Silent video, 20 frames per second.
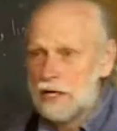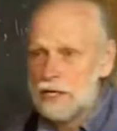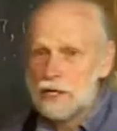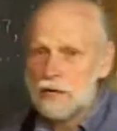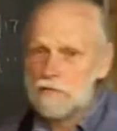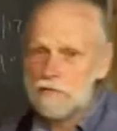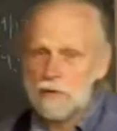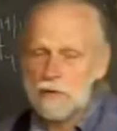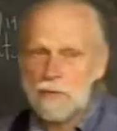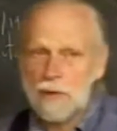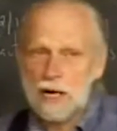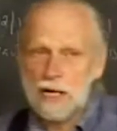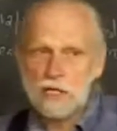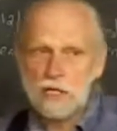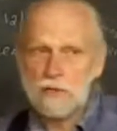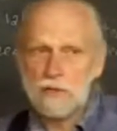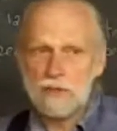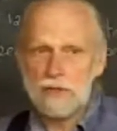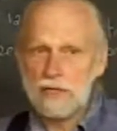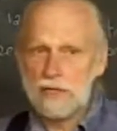It
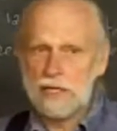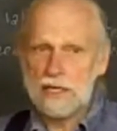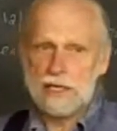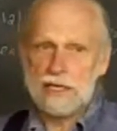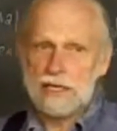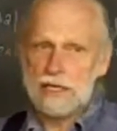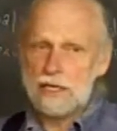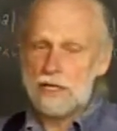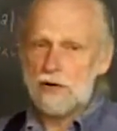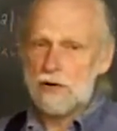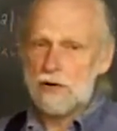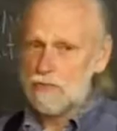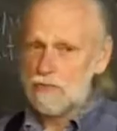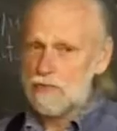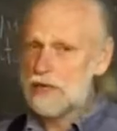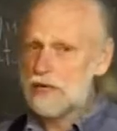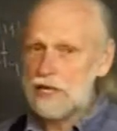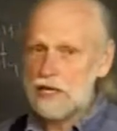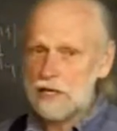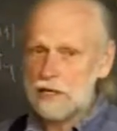reminds me that, that
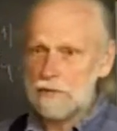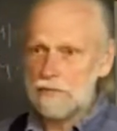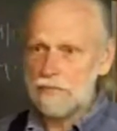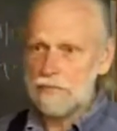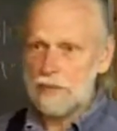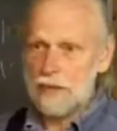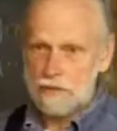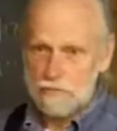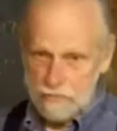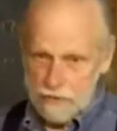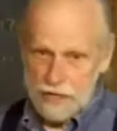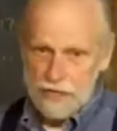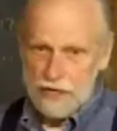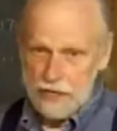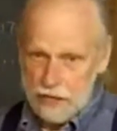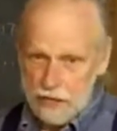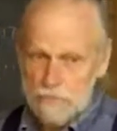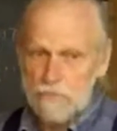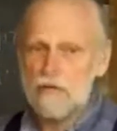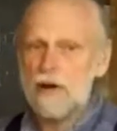reading,
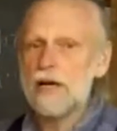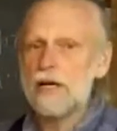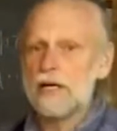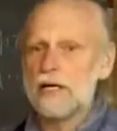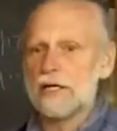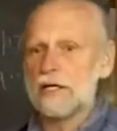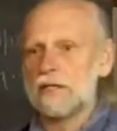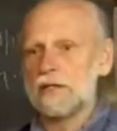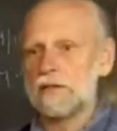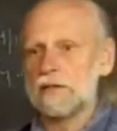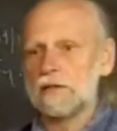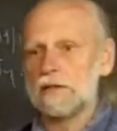reading and writing